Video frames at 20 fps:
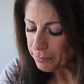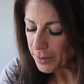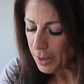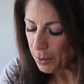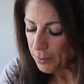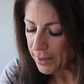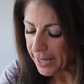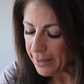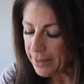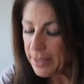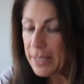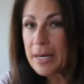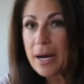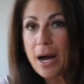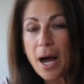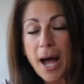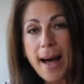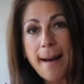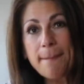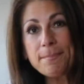Okay,
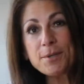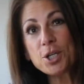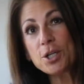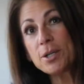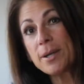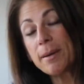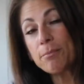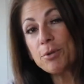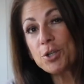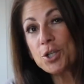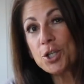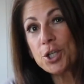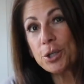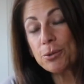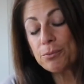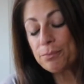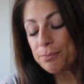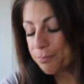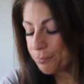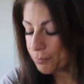option number
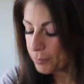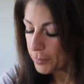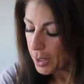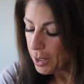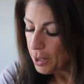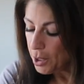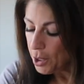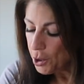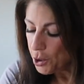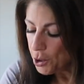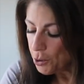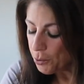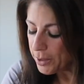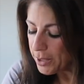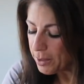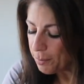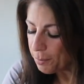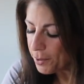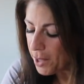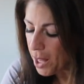2. You can
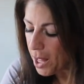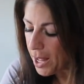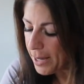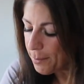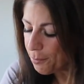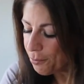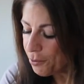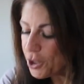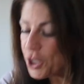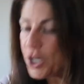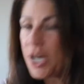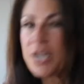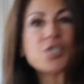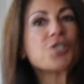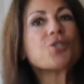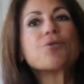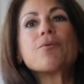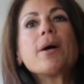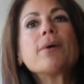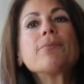apply
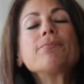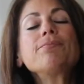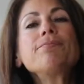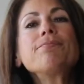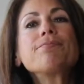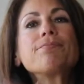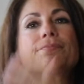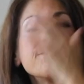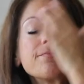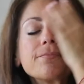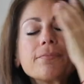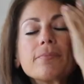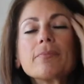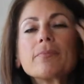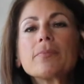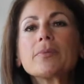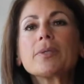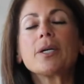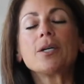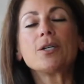progesterone
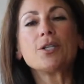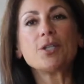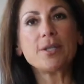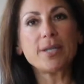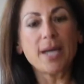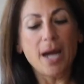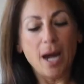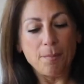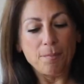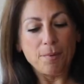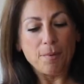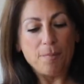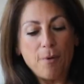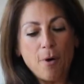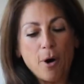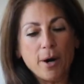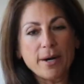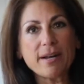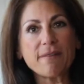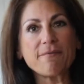to the upper
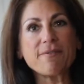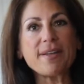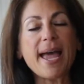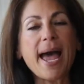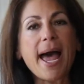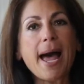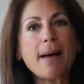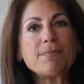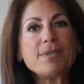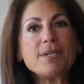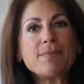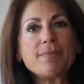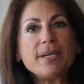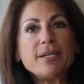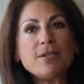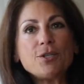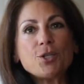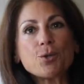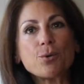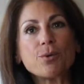part of the
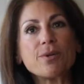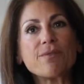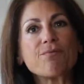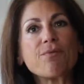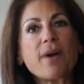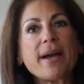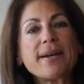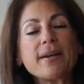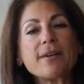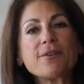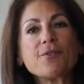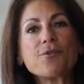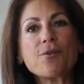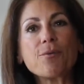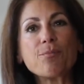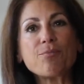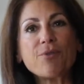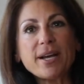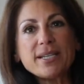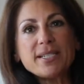abdomen, sort of right under the
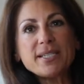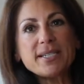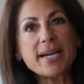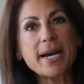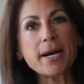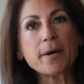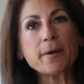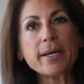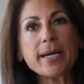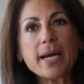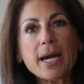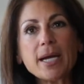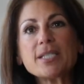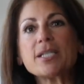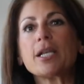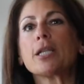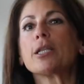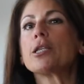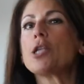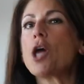breast area. There's
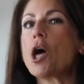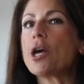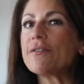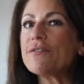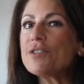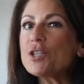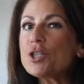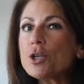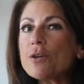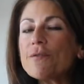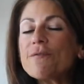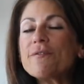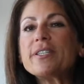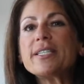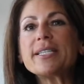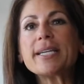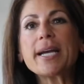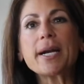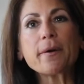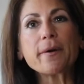a lot of
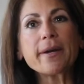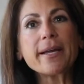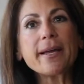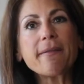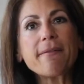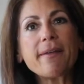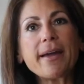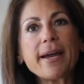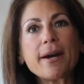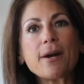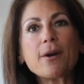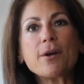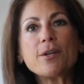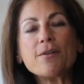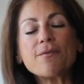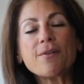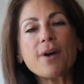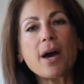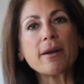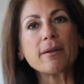surface area there, and
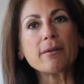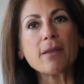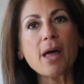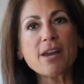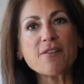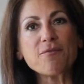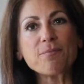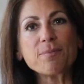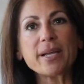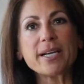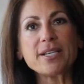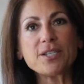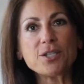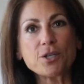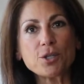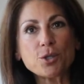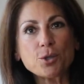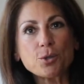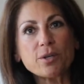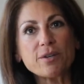you've got a lot of place
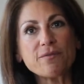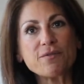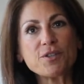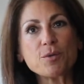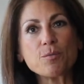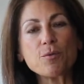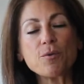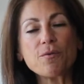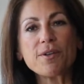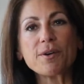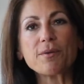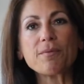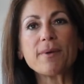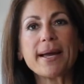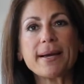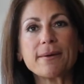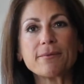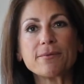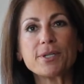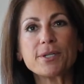to sort of smooth it
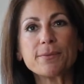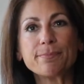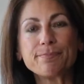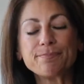around.